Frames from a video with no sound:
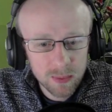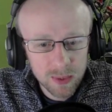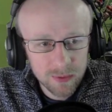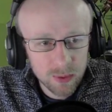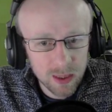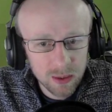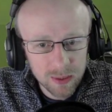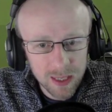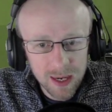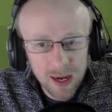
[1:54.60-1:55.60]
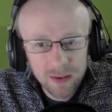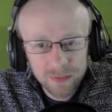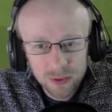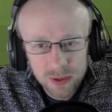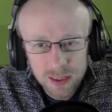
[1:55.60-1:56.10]
we're gonna have a quick look at our
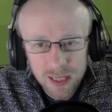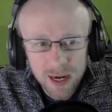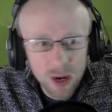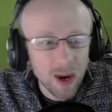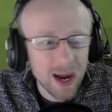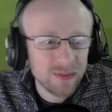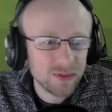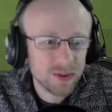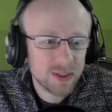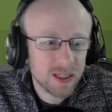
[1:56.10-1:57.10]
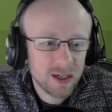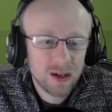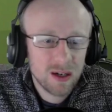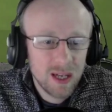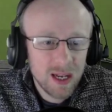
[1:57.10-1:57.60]
forces. I know what our forces are.
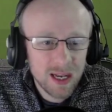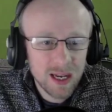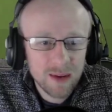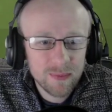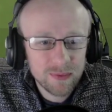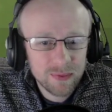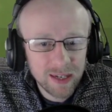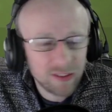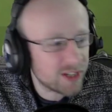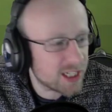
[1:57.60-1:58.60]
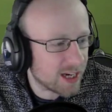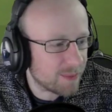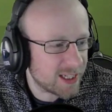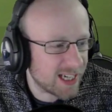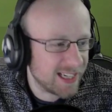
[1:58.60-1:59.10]
We get 3
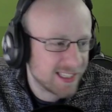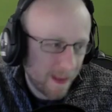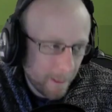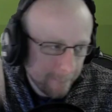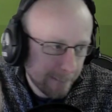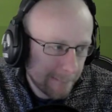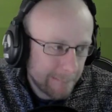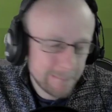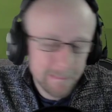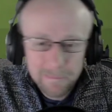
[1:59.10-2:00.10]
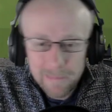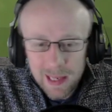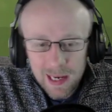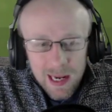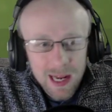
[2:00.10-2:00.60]
trebuchets.
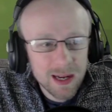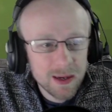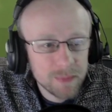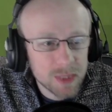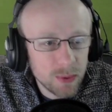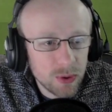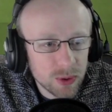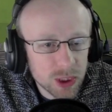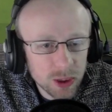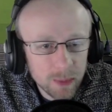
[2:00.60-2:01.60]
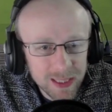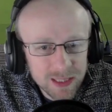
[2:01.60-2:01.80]
So of course got the best